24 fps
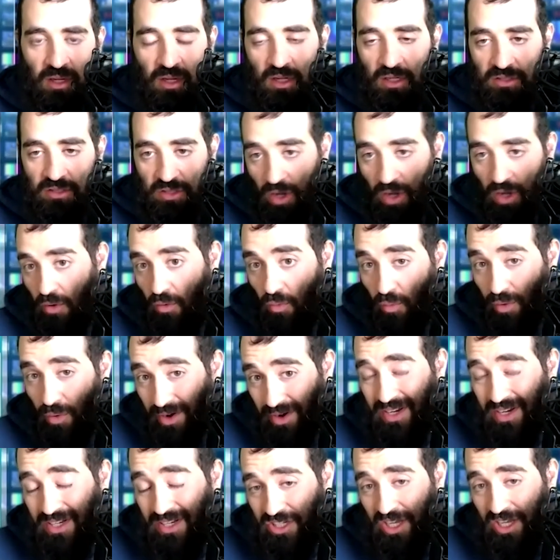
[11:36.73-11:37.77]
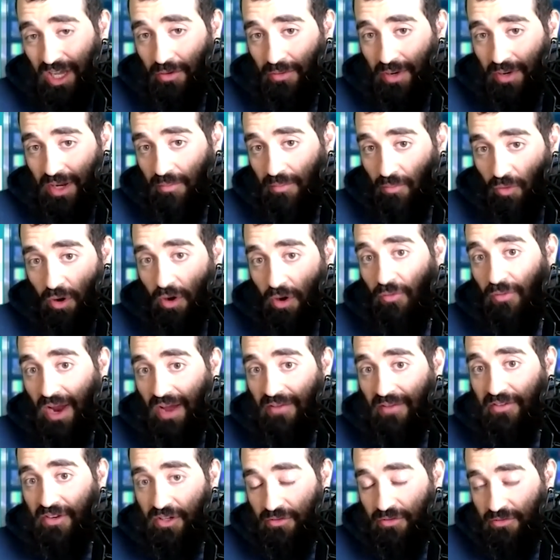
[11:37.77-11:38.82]
So we're going to generate more
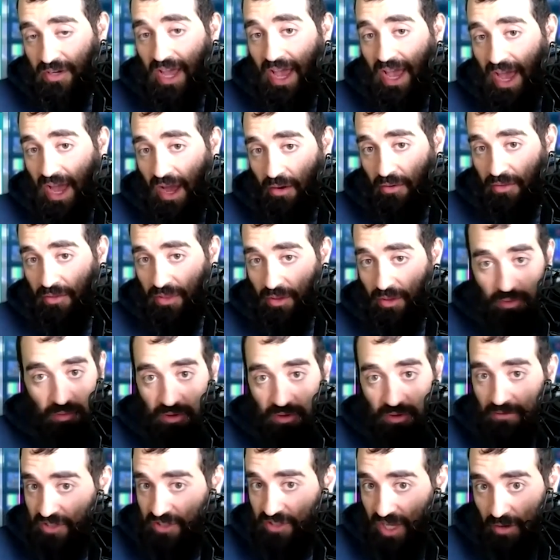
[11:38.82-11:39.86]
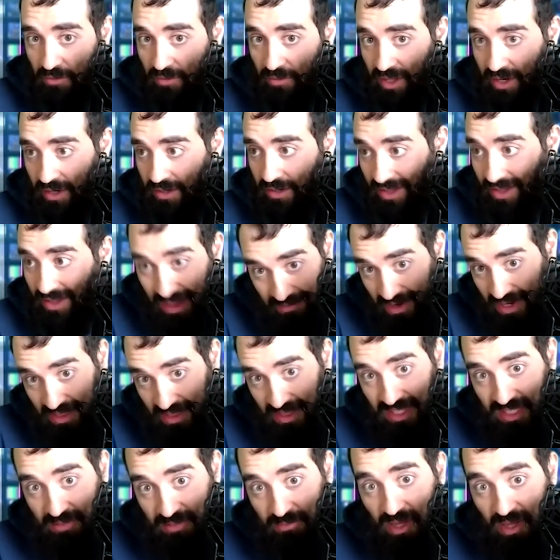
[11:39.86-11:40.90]
revenue now than we would have generated, even in
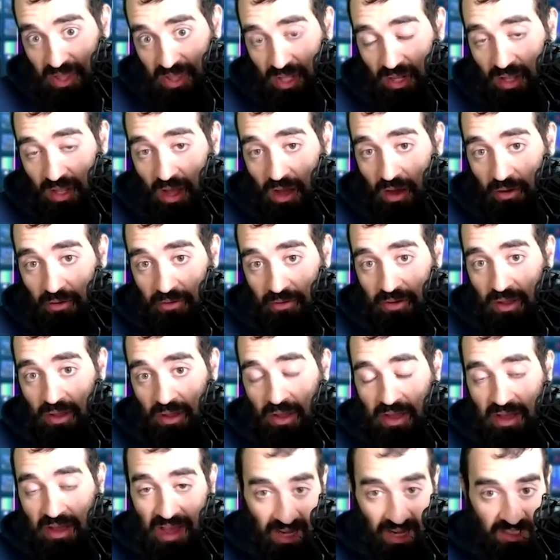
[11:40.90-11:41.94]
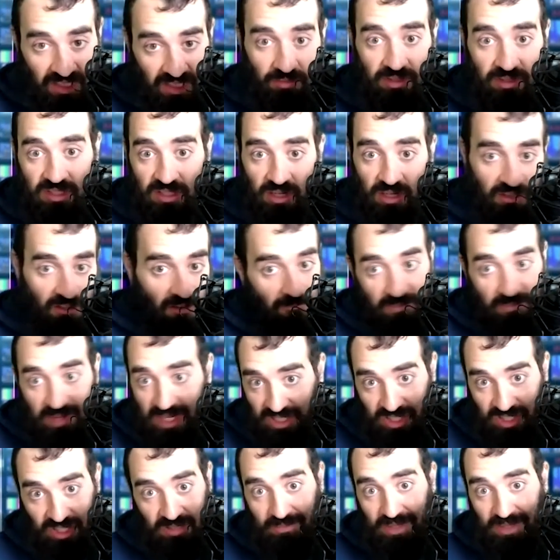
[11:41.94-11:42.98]
this month alone, as a result of me
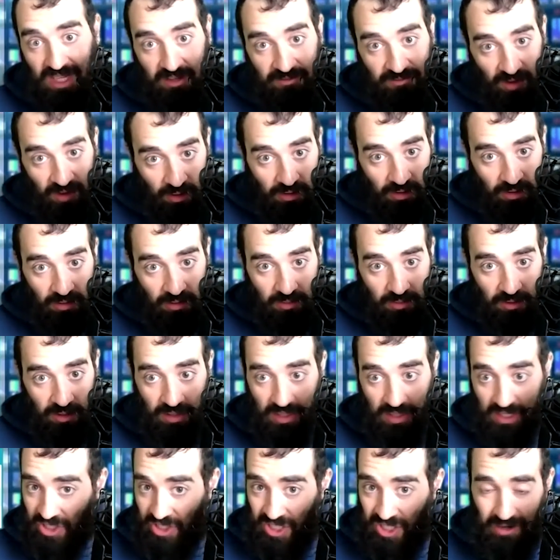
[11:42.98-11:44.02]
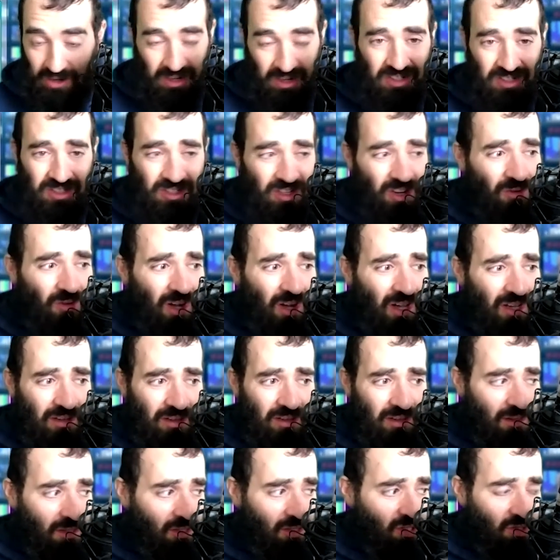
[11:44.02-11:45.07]
just being vulnerable and sharing. Because you know what?
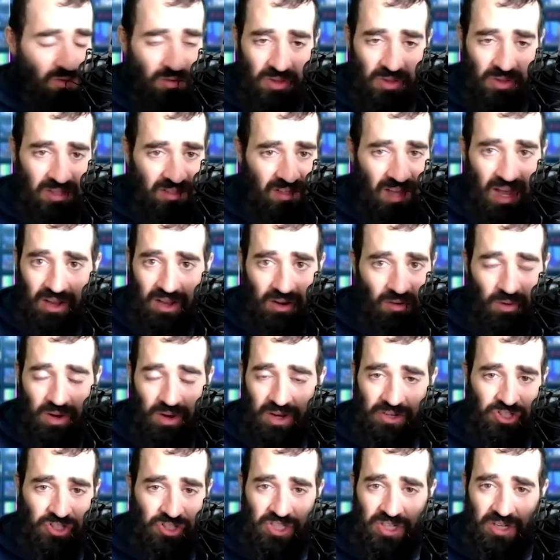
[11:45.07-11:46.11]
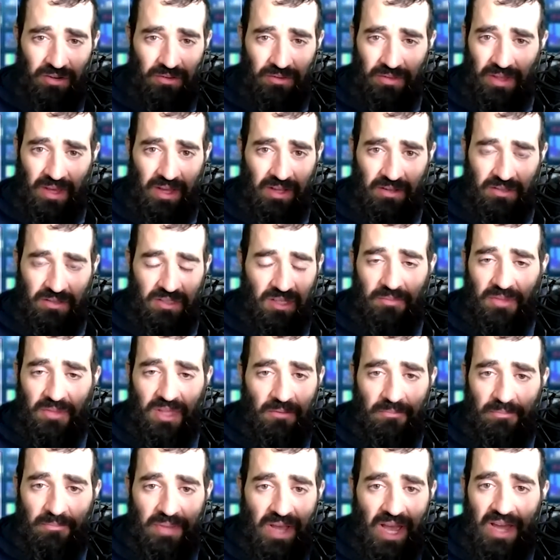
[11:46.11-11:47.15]
The truth is, I don't want to share that
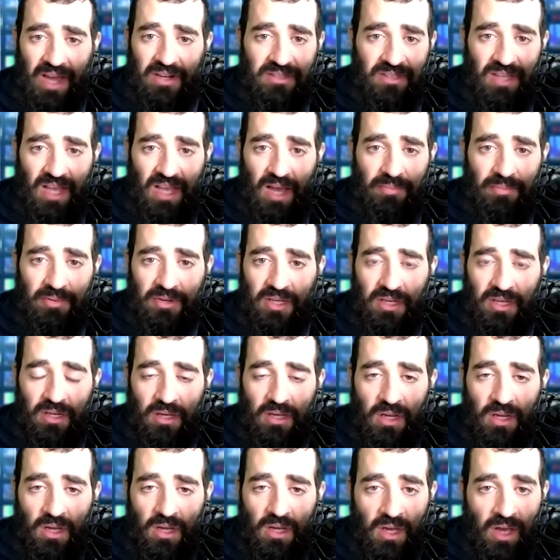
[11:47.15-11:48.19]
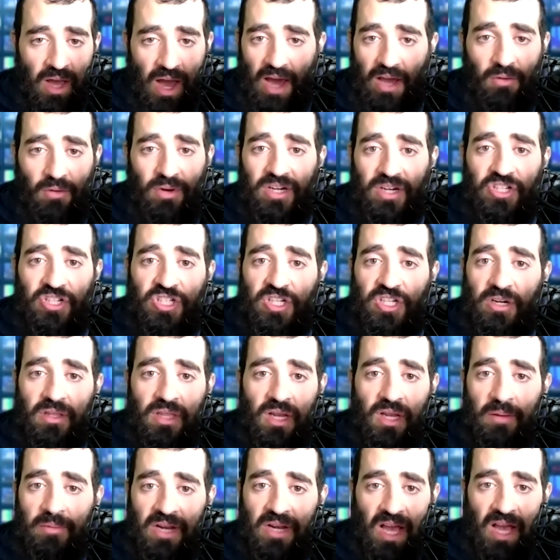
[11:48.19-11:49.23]
something bad is happening. I don't want to share that
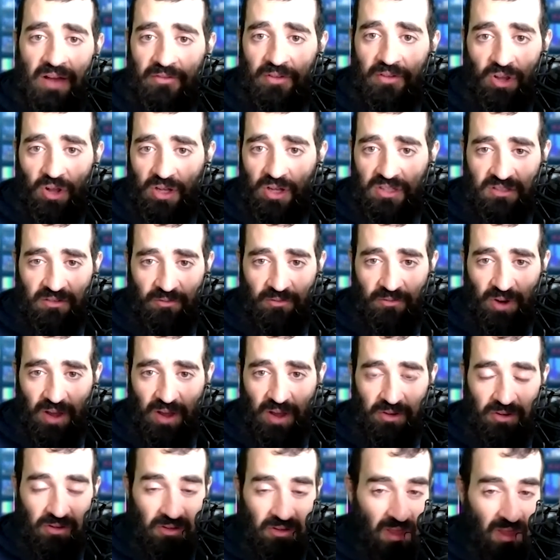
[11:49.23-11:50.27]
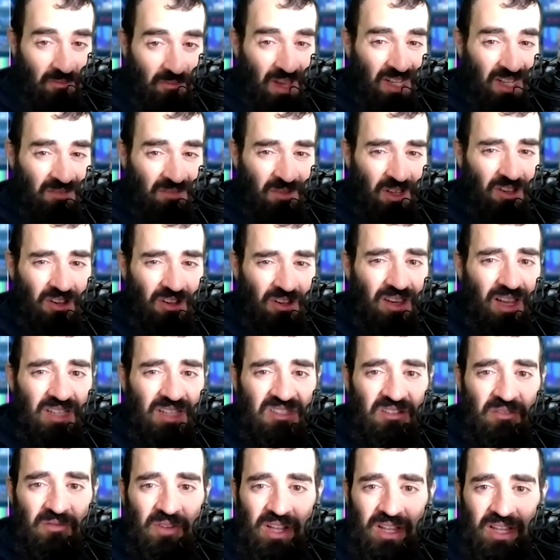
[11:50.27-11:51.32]
I'm going to have a loss of revenue. That makes me look less
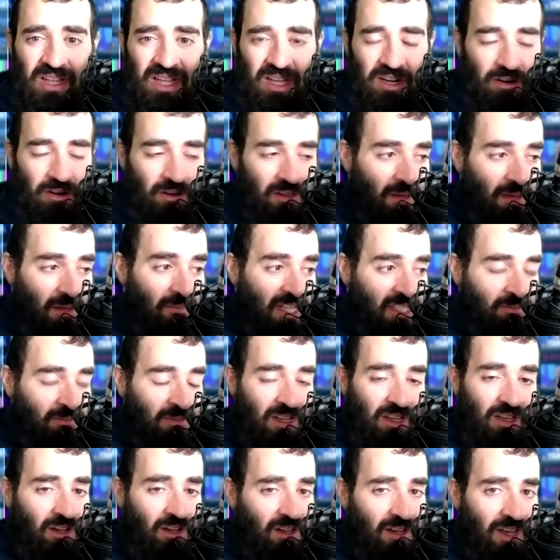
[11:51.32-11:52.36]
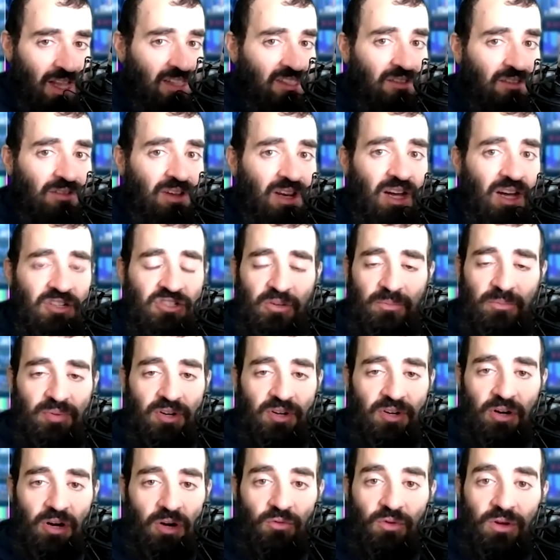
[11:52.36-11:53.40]
of a leader. That makes me look less of an
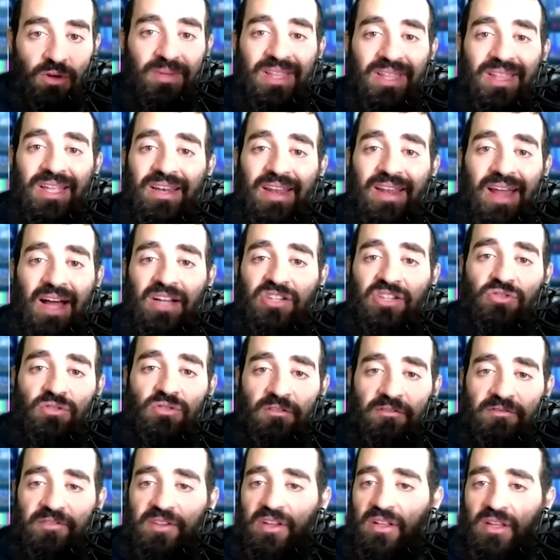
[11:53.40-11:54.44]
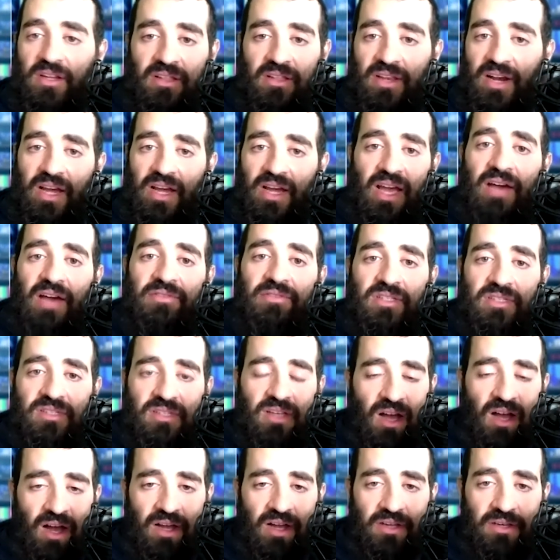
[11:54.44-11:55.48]
entrepreneur, would be the natural feeling that I have
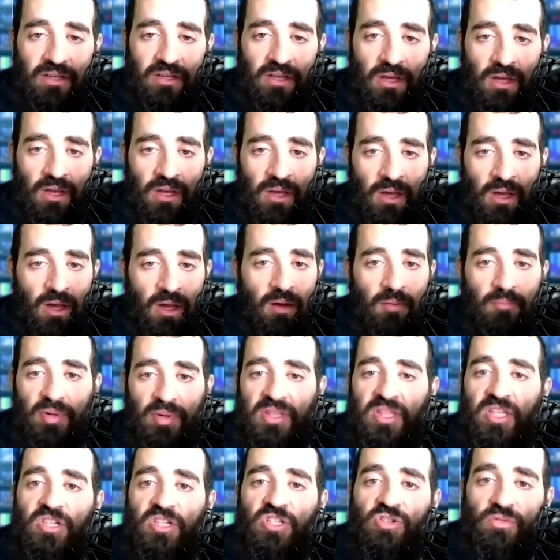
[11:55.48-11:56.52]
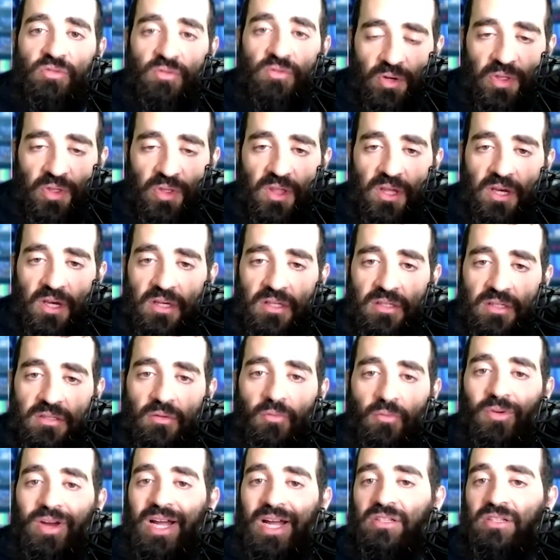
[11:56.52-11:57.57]
inside. But the truth is,
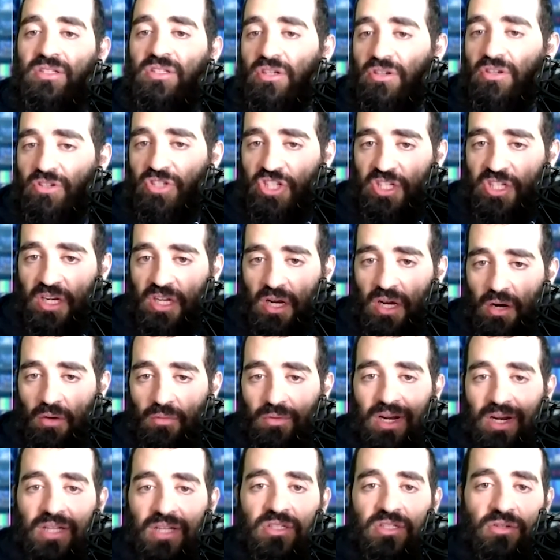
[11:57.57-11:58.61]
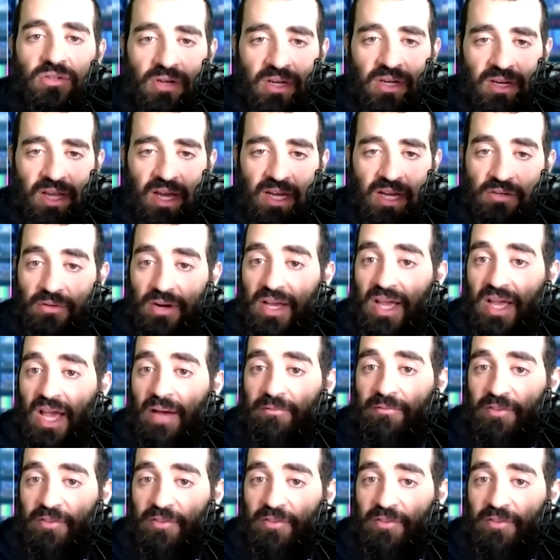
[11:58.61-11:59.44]
when I do share, when I do connect, when I am